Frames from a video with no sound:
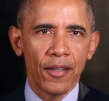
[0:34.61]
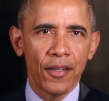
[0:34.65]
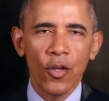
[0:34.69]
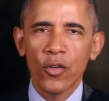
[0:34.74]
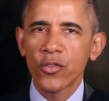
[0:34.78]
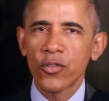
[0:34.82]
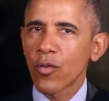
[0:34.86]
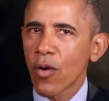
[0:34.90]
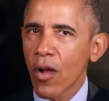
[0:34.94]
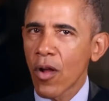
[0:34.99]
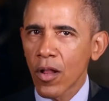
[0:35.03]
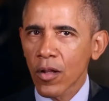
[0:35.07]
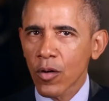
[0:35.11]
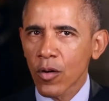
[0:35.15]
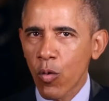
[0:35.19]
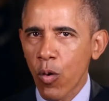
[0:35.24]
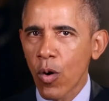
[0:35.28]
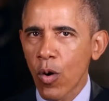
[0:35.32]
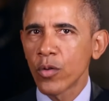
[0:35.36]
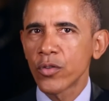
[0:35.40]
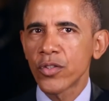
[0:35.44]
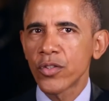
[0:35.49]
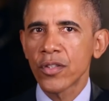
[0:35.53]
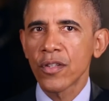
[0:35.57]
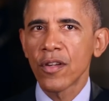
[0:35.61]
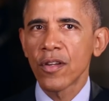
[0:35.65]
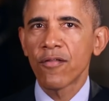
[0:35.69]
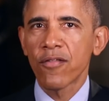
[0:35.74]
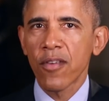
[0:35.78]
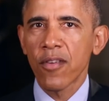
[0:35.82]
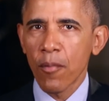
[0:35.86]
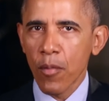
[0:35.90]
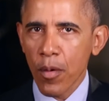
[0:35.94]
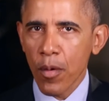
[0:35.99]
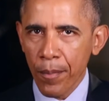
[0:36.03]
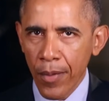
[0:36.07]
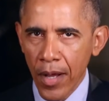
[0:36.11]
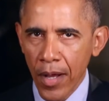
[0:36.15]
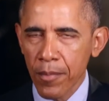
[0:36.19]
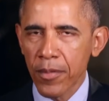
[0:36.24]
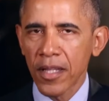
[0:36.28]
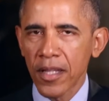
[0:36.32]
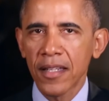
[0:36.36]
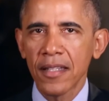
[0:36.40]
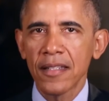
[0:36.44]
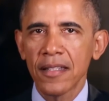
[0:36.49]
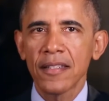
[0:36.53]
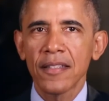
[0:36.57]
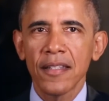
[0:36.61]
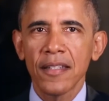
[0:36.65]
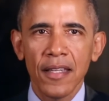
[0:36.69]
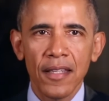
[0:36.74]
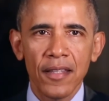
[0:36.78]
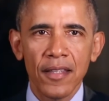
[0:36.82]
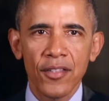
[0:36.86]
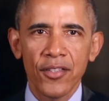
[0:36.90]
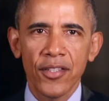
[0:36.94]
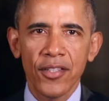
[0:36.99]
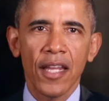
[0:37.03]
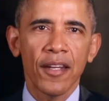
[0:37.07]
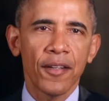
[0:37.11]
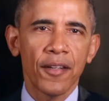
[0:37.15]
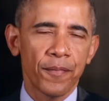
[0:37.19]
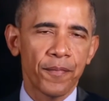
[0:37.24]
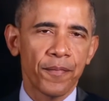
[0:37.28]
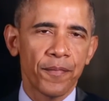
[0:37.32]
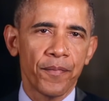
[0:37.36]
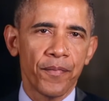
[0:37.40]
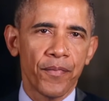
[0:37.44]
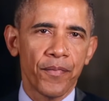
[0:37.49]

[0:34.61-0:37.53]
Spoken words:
Those are all quotes from Republicans in the Senate.